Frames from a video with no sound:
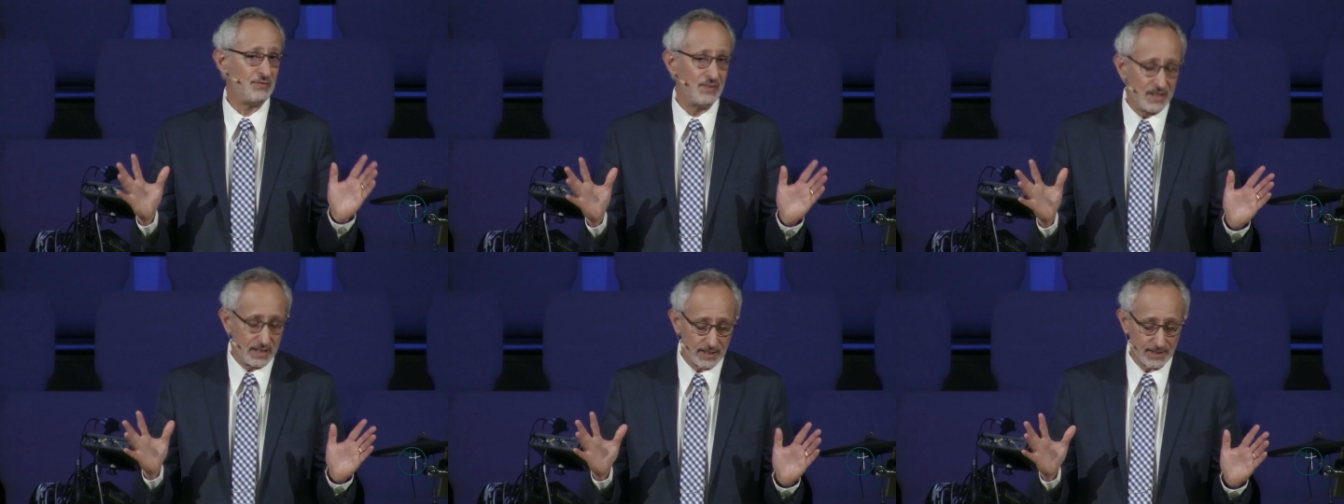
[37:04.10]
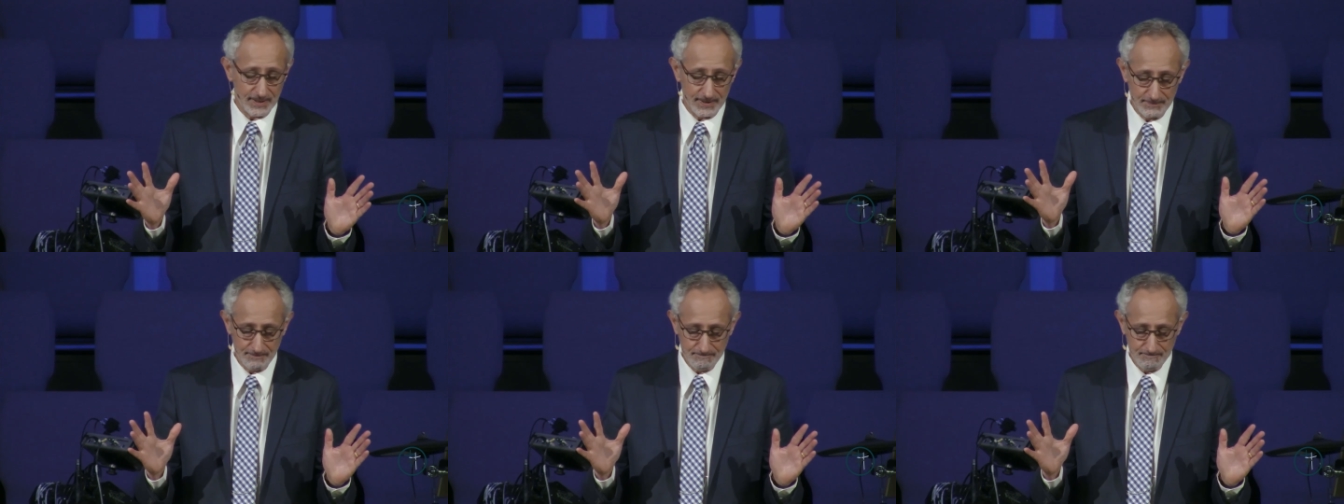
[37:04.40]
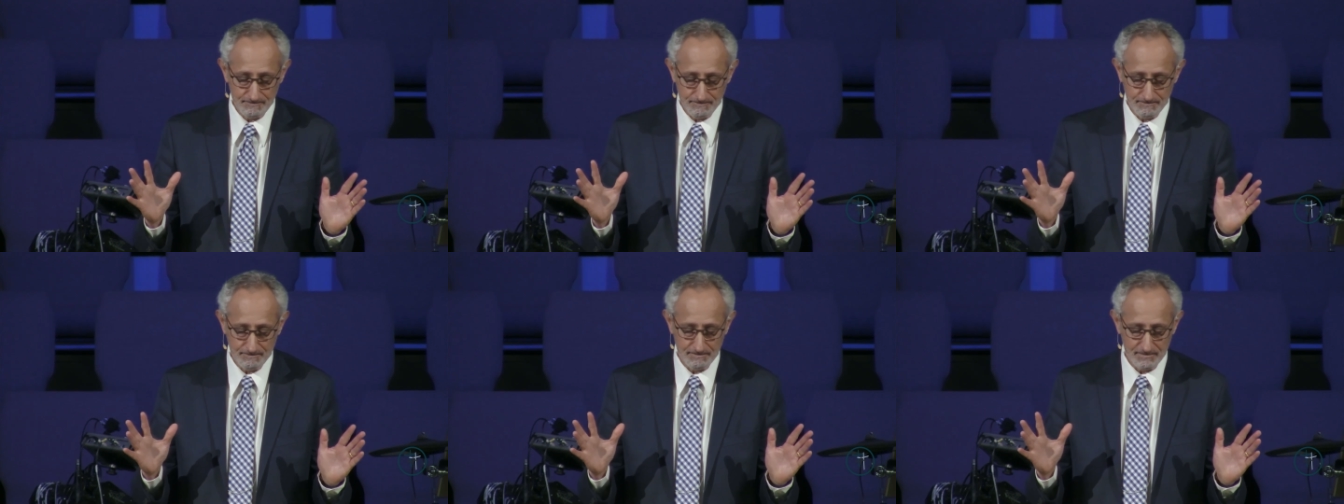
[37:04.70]
fear,
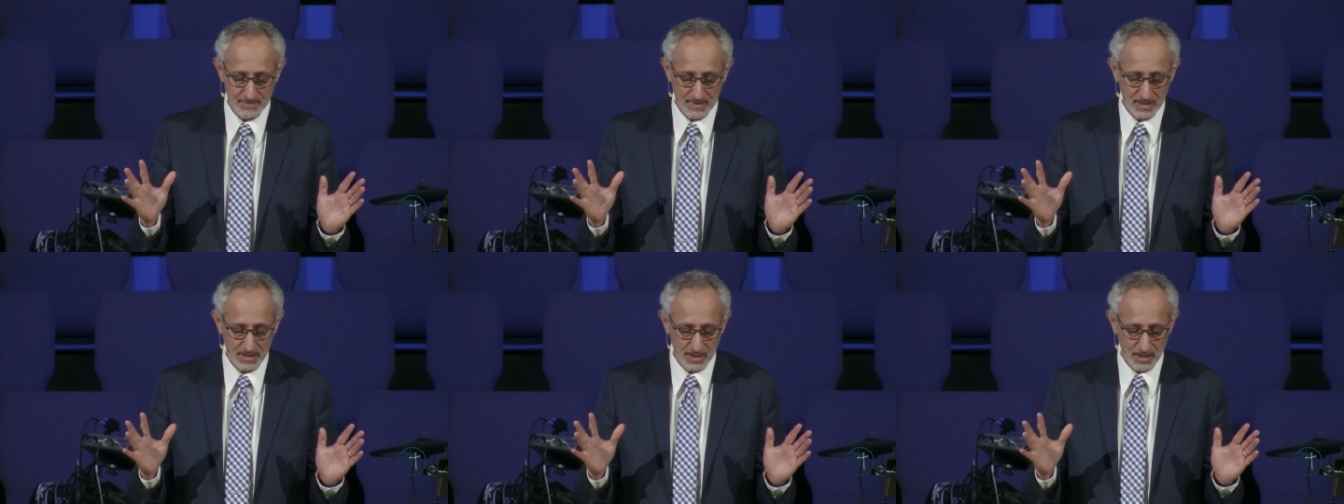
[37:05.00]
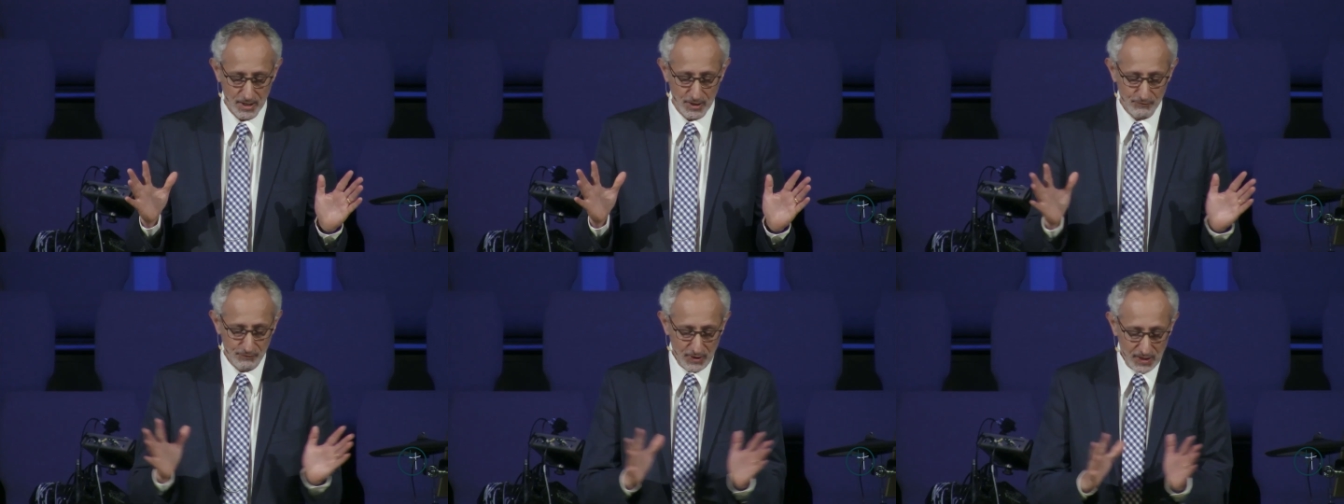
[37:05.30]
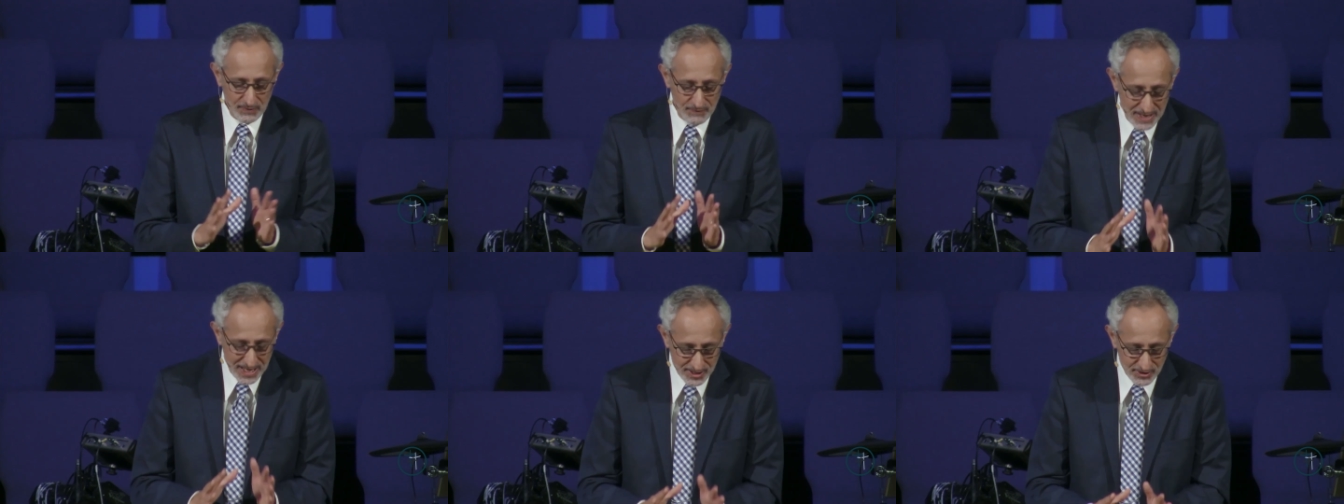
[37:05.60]

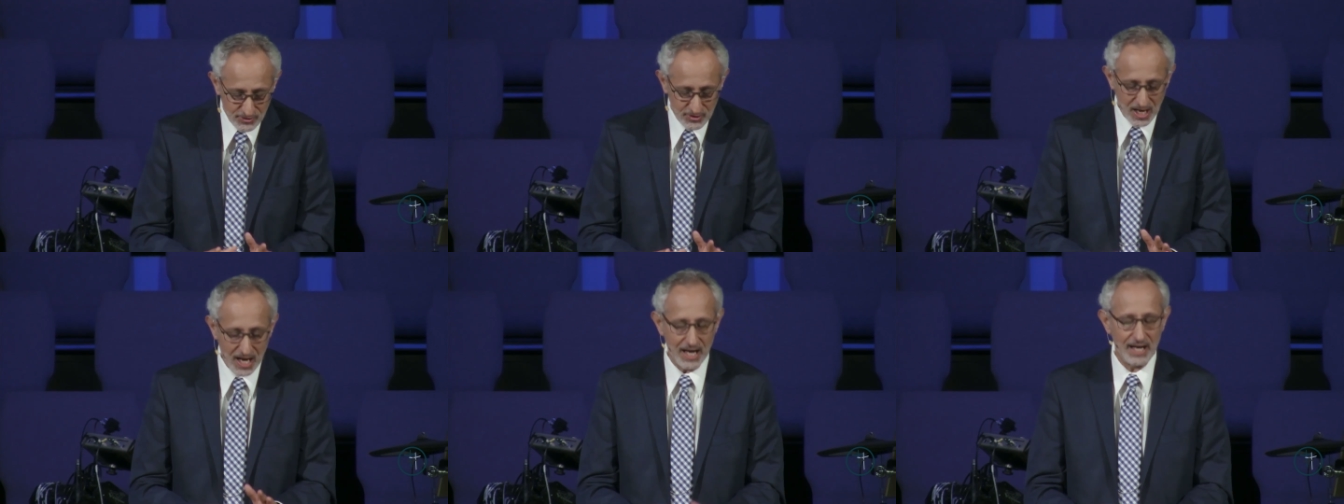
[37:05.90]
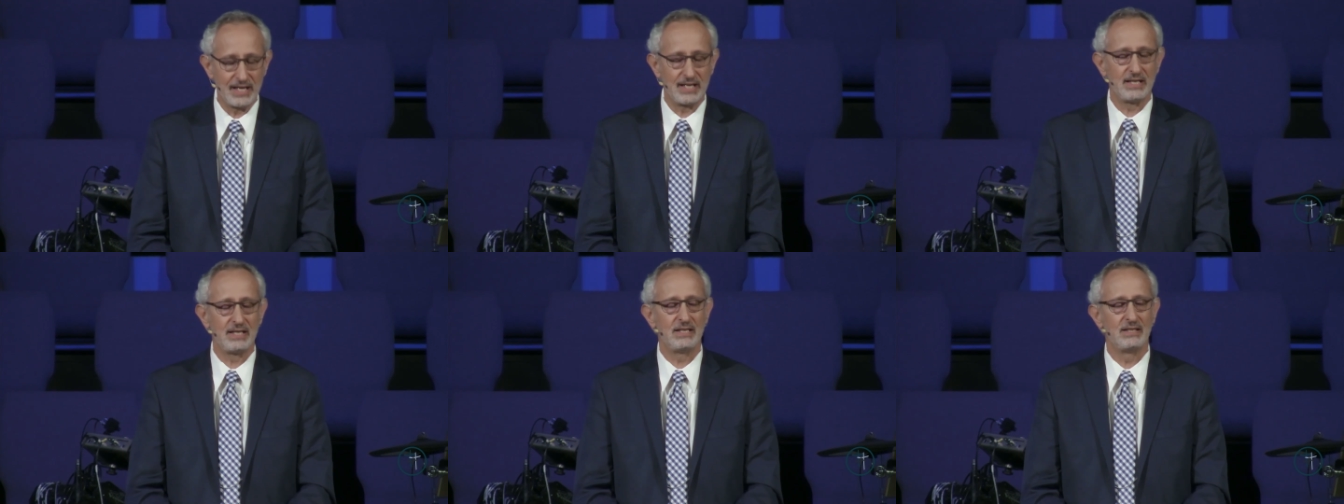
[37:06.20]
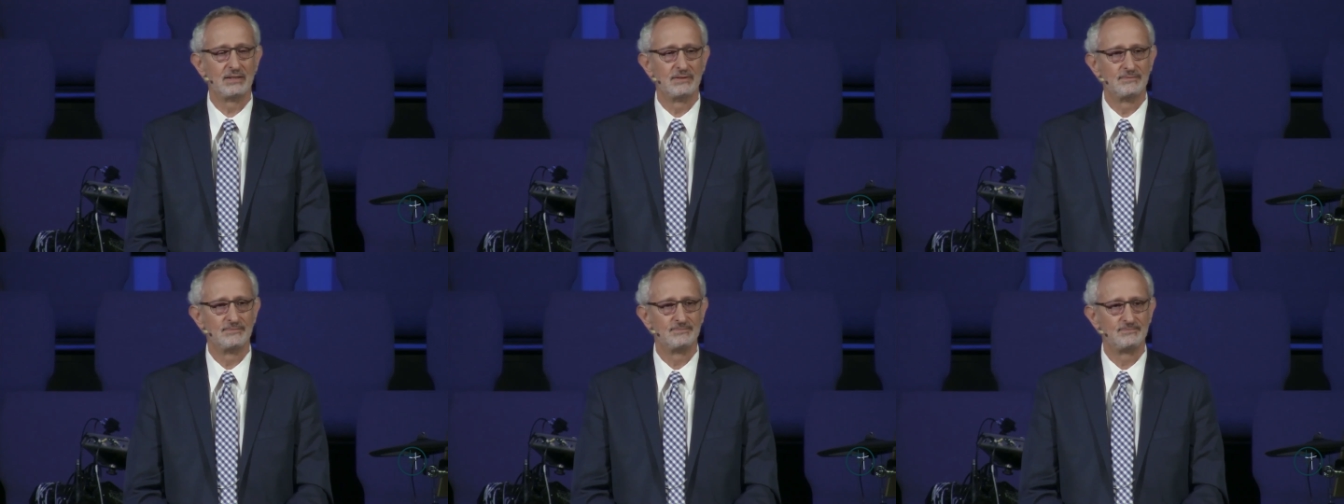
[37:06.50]
full of
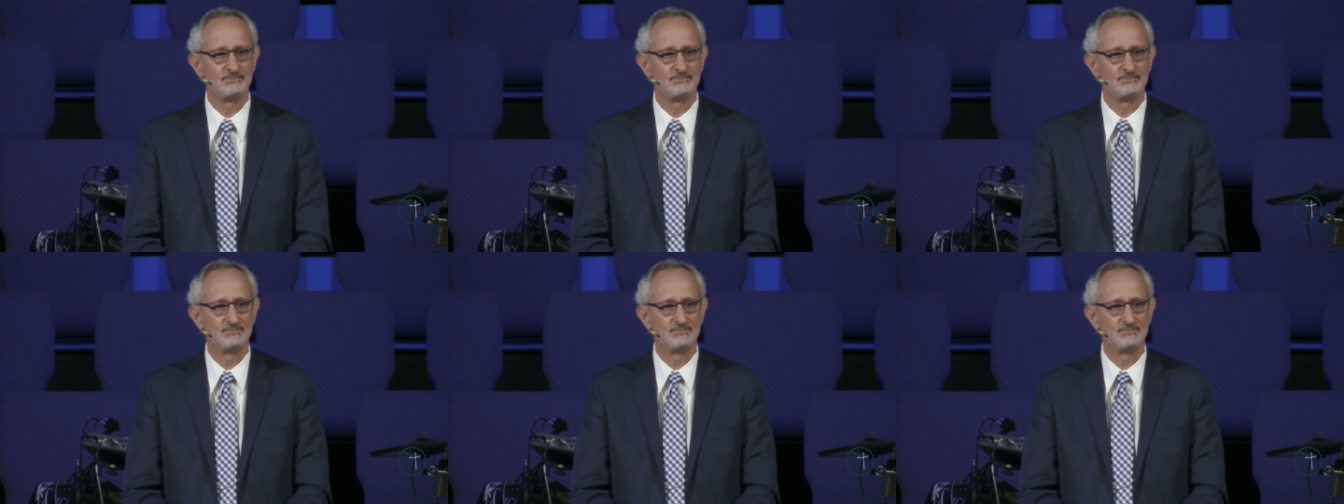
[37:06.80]
anxiety,